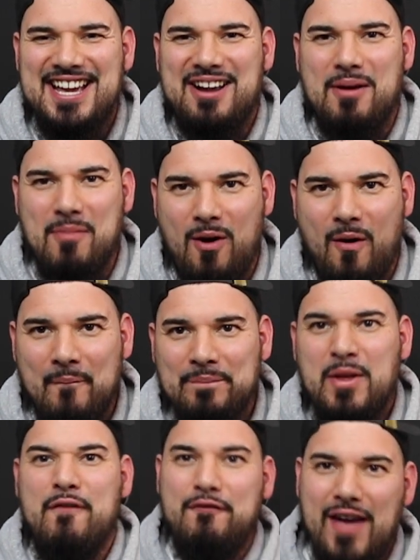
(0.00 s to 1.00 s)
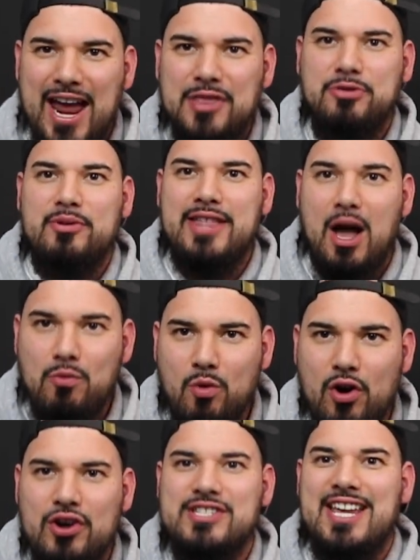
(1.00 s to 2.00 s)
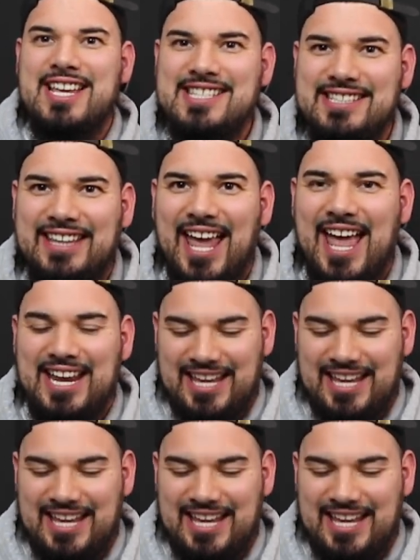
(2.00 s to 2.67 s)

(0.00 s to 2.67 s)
Come on. Faith without works is dead.